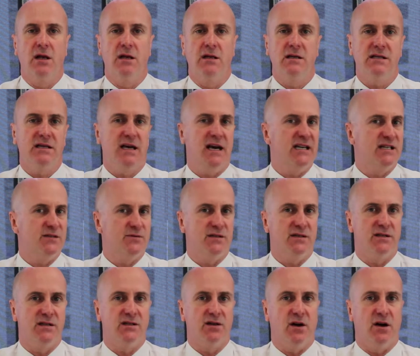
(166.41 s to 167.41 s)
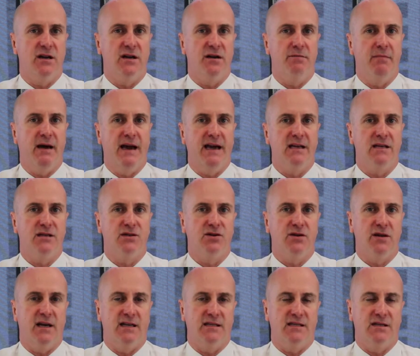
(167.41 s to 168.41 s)
This case was decided in May
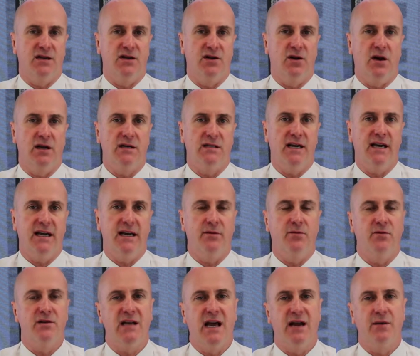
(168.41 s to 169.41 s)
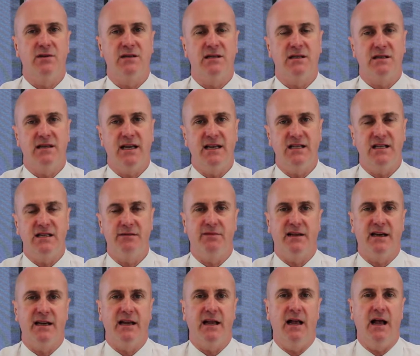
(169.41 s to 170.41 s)
2019 and was
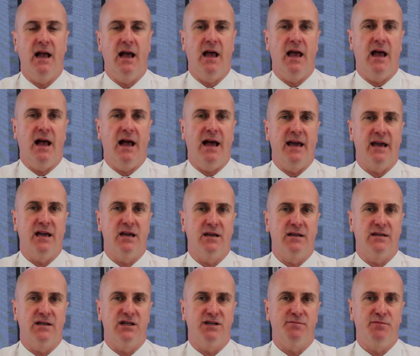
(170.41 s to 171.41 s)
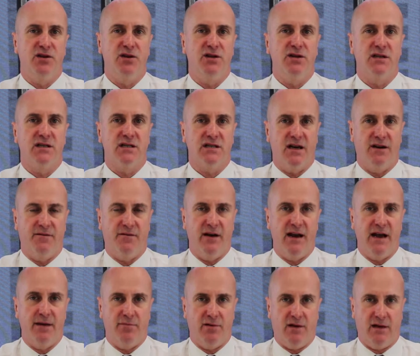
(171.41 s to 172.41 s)
ostensibly a disputed
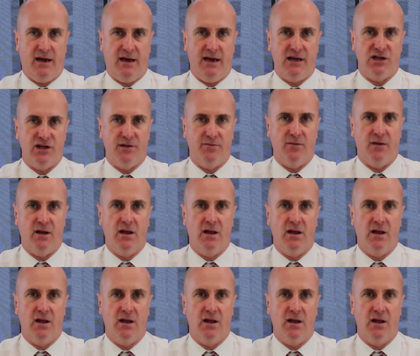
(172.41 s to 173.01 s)
discovery application.